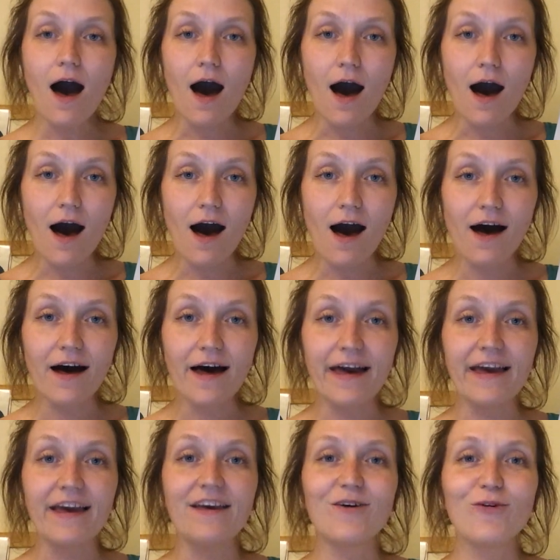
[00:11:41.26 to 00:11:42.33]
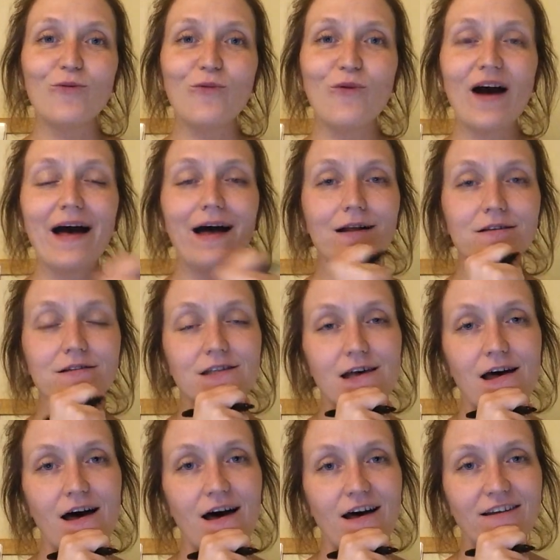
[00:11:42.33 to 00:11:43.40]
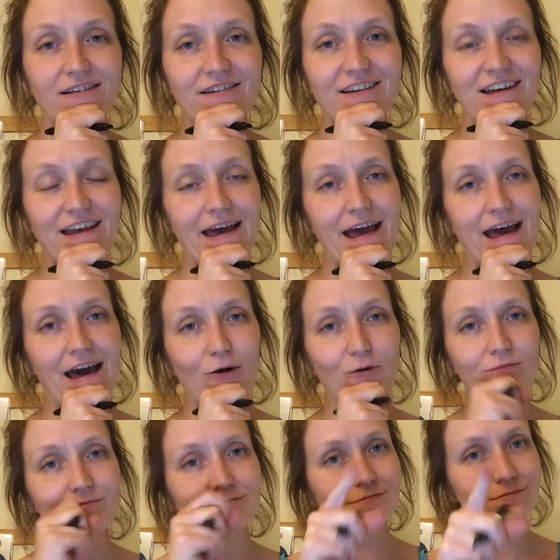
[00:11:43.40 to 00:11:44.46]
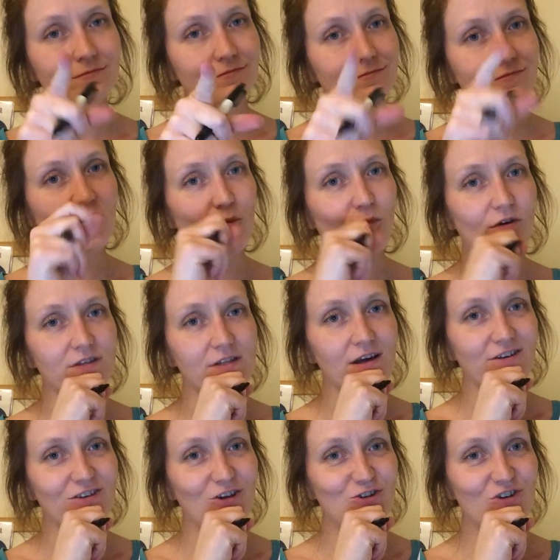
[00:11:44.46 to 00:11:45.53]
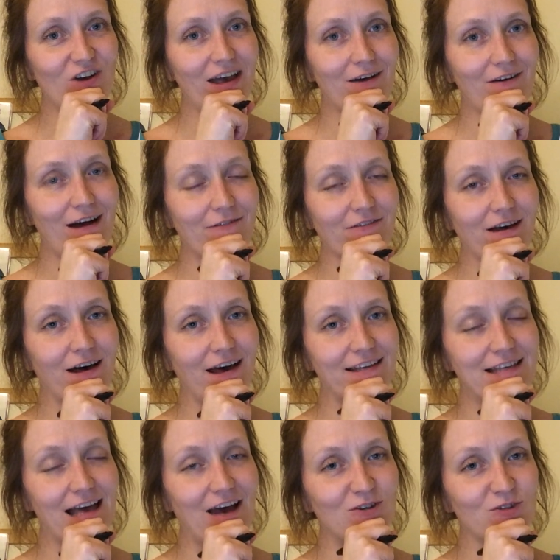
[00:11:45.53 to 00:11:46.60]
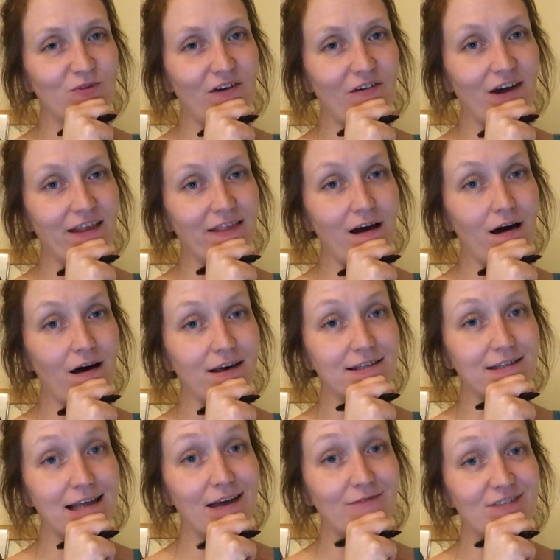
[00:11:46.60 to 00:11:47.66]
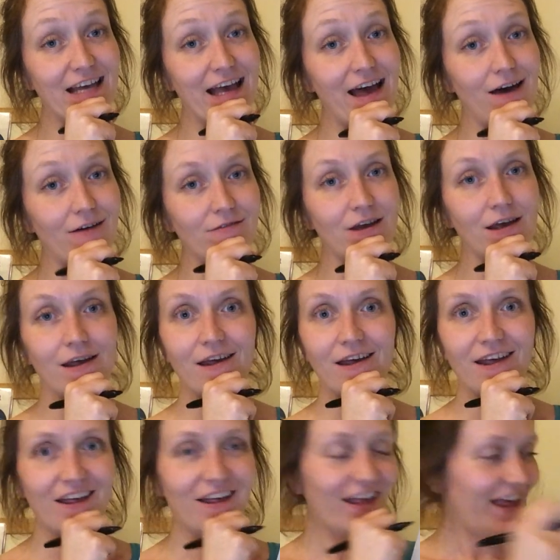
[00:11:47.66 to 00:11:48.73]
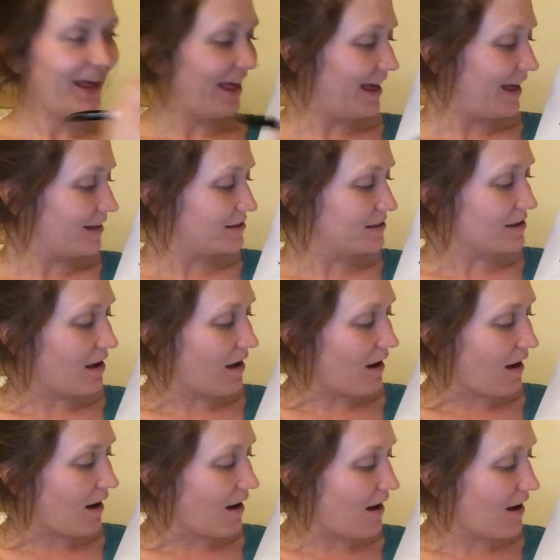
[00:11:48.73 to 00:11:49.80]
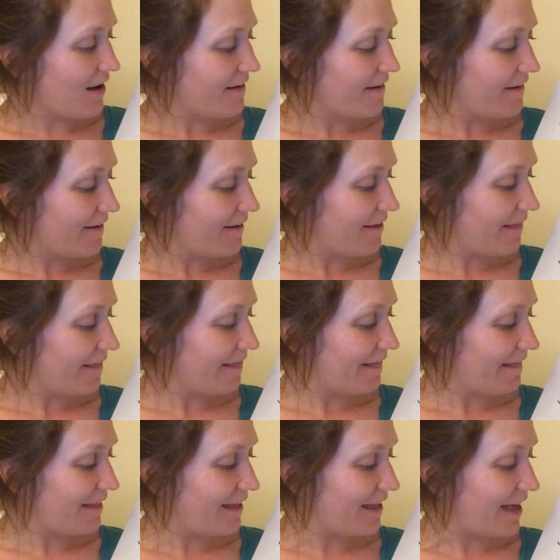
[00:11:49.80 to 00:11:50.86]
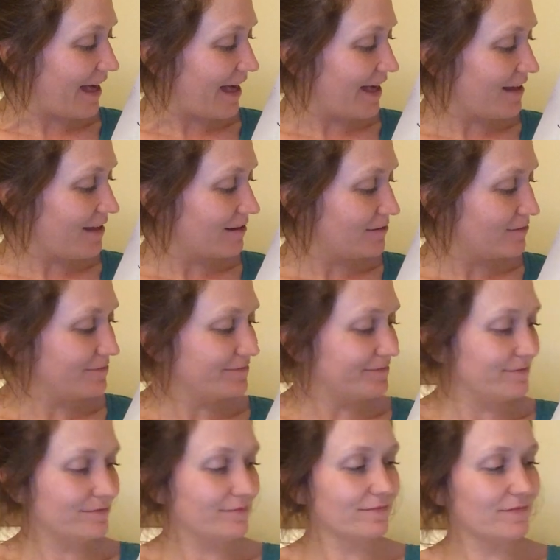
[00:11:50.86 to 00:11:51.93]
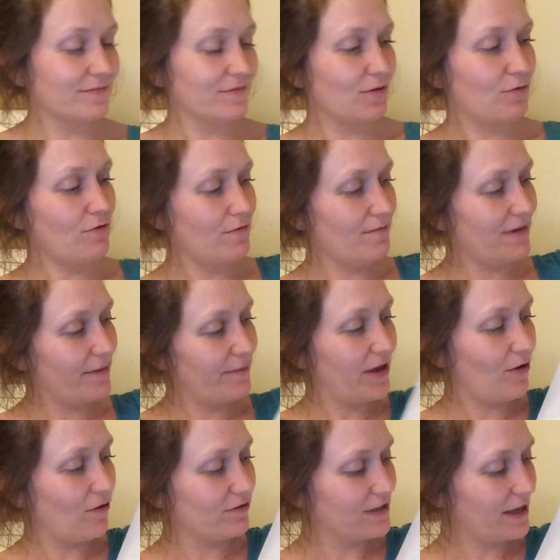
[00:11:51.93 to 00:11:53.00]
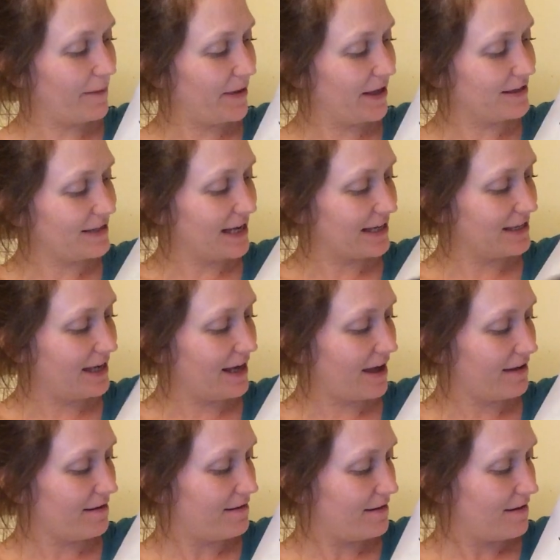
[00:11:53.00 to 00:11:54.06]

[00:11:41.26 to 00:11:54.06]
I. Well done. Now, what's our new trigraph, guys? How do we write the I sound down? It's R, I. Ooh, let me hold it a bit steadier.